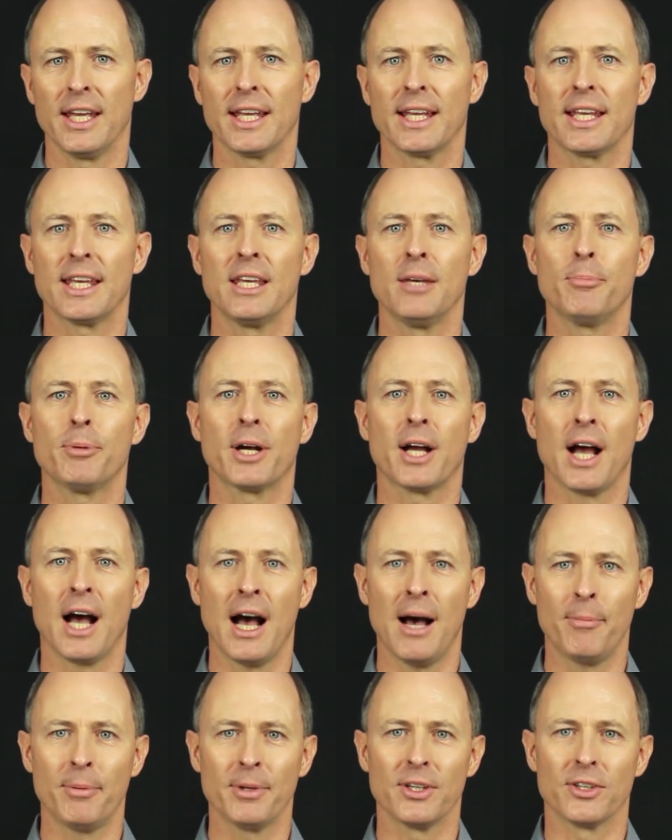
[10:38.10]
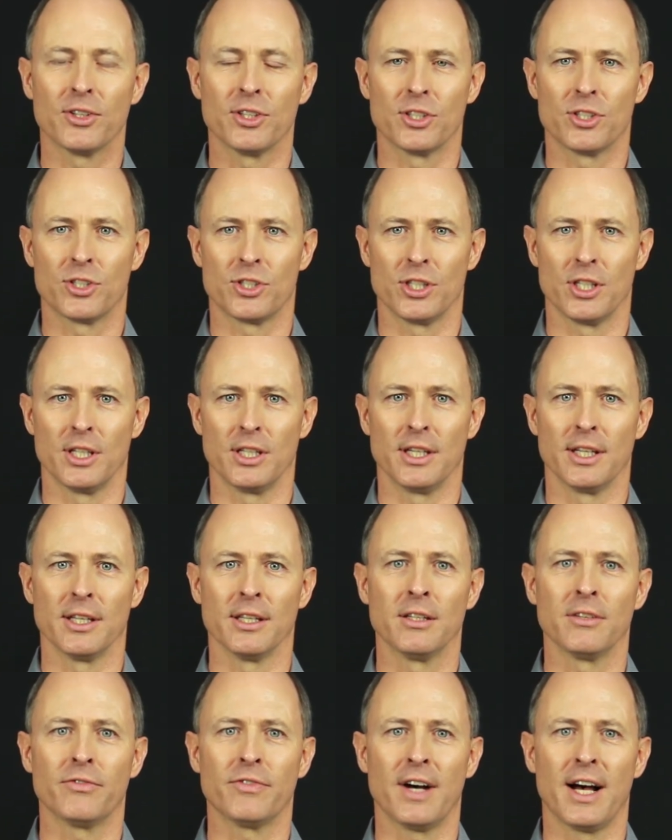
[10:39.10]
Keep a copy of this sheet
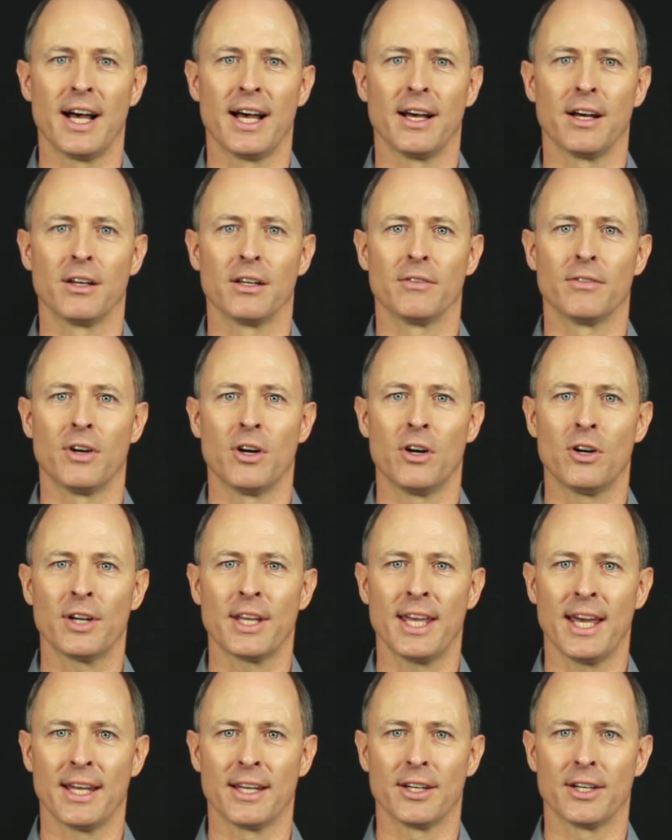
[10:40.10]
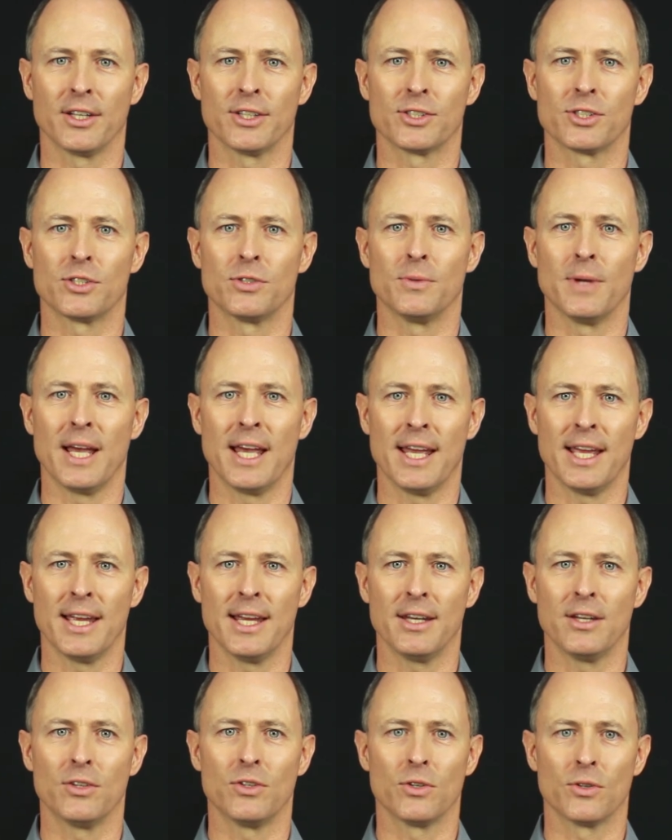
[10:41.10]
in the file of all candidates to
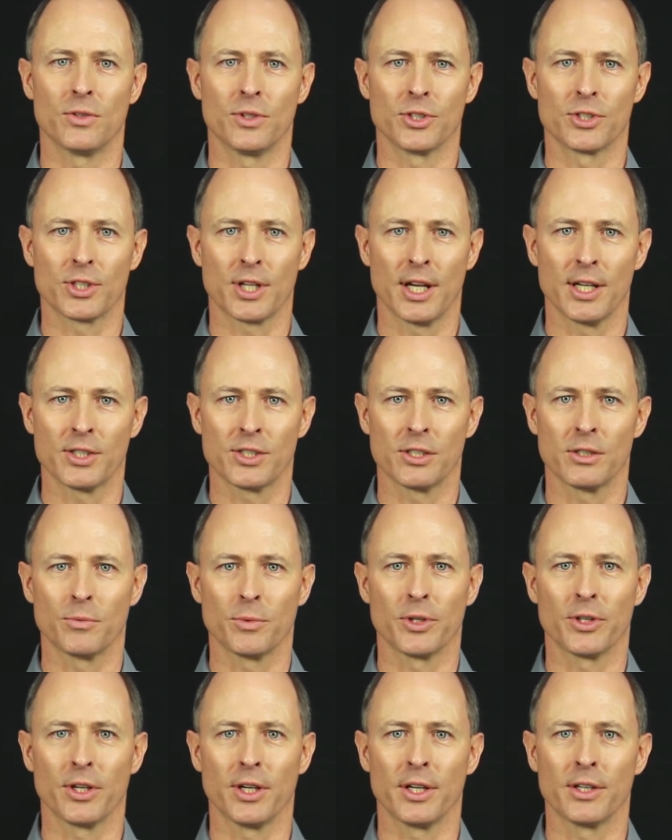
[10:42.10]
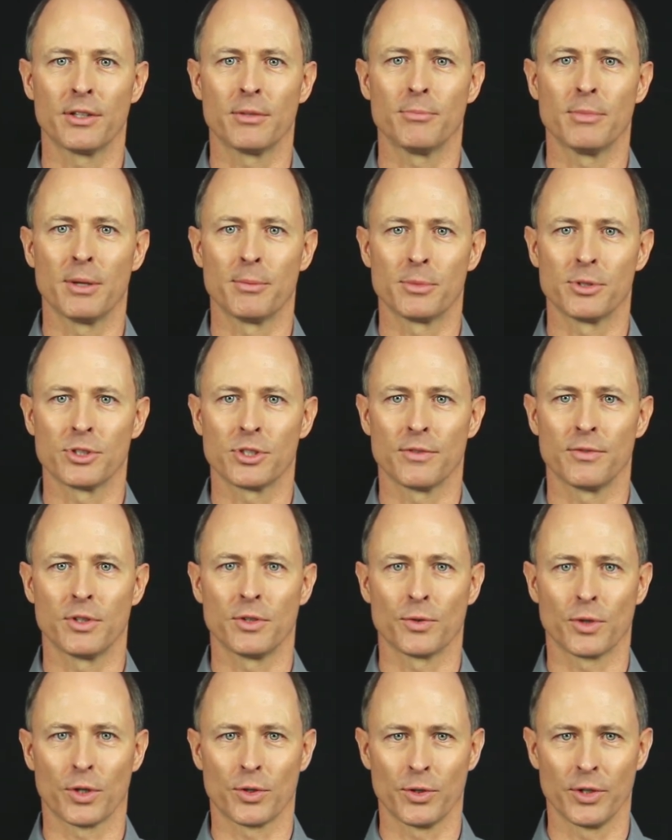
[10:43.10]
aid in your discussion with other members of
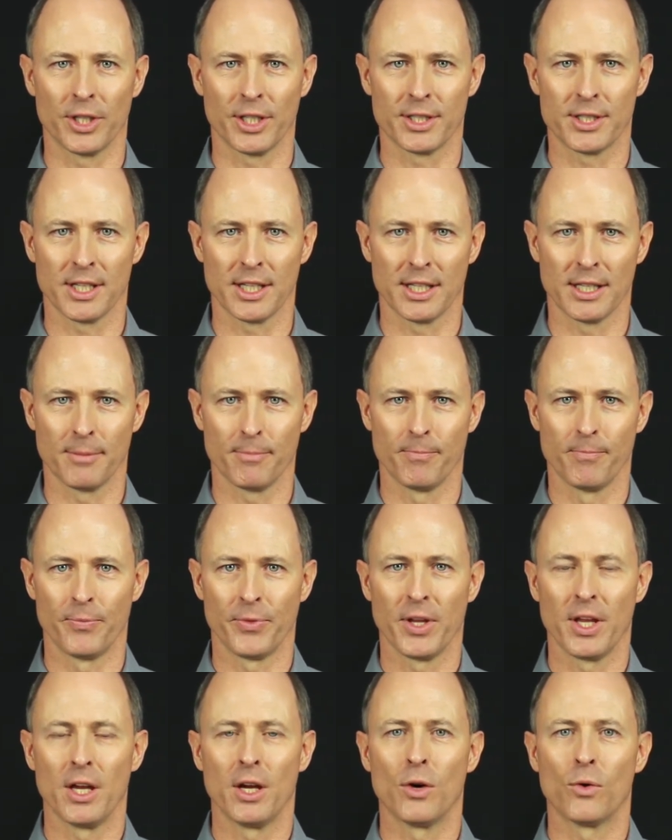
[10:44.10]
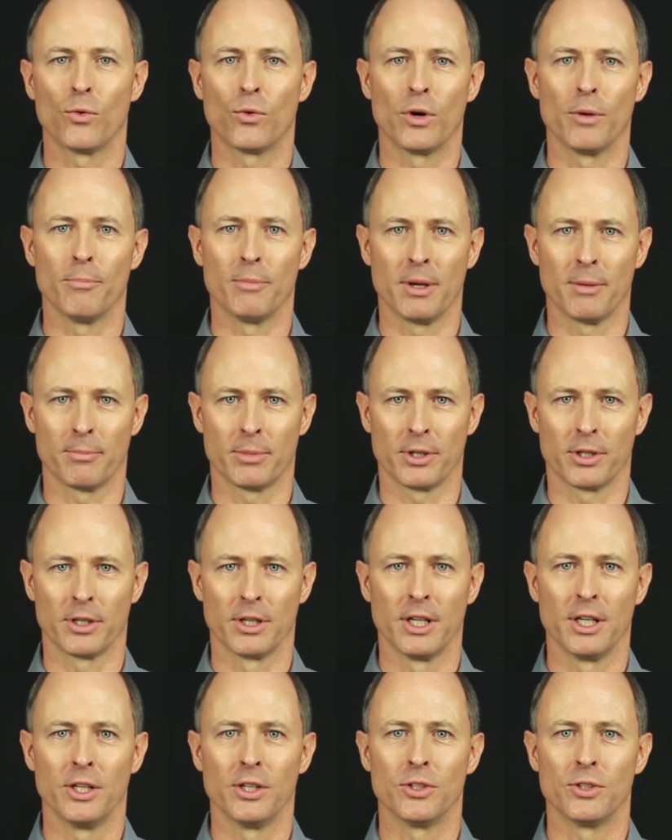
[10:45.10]
your recruiting team. Remember,
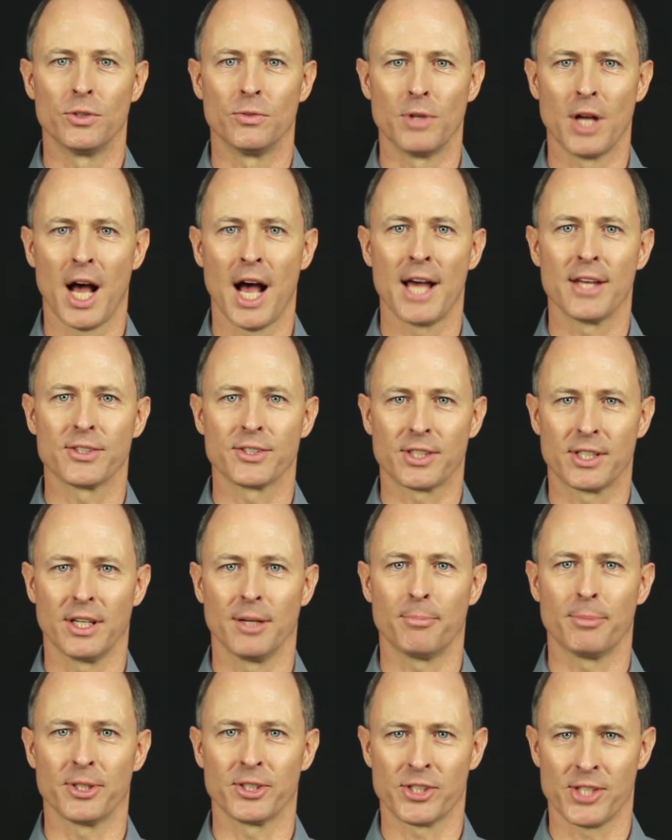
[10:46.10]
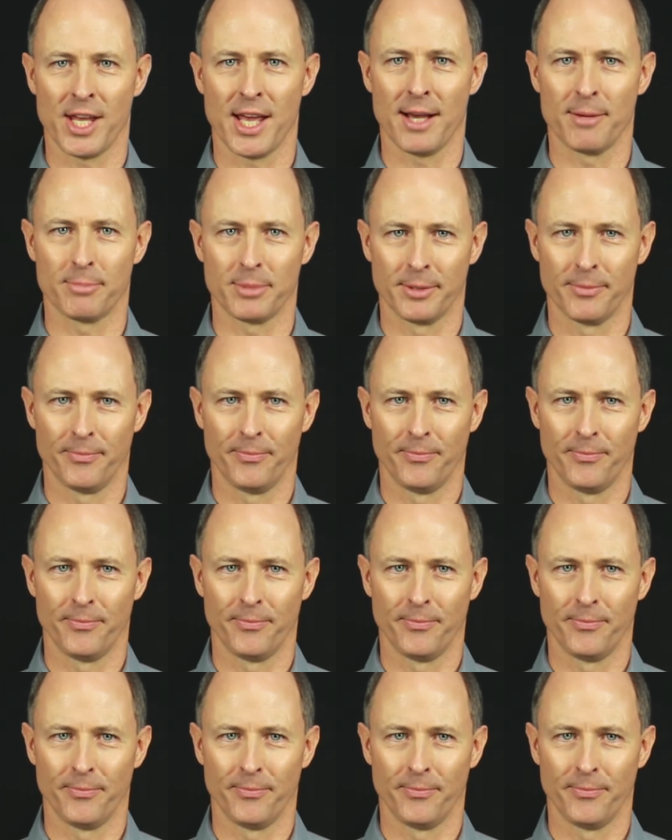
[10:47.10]
do not skip a step.